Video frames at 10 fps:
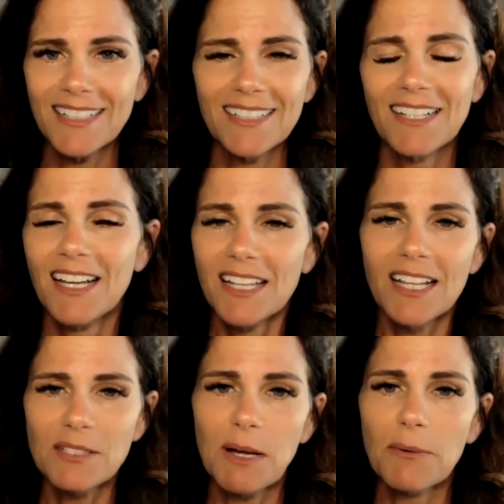And
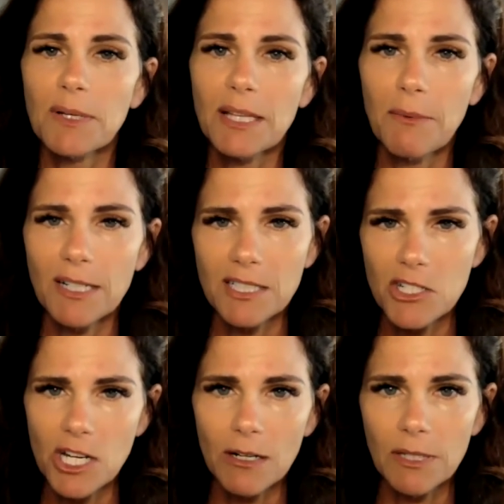that's why I really wanted to
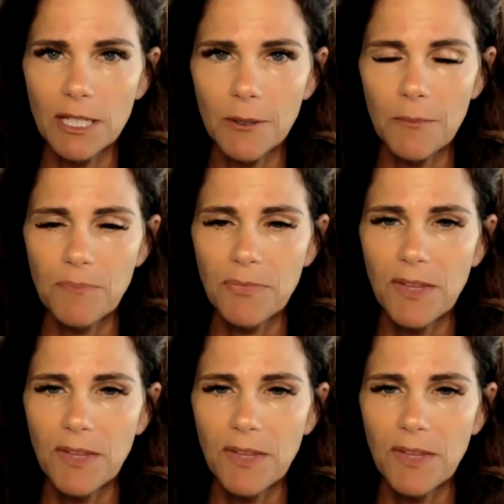share it with you.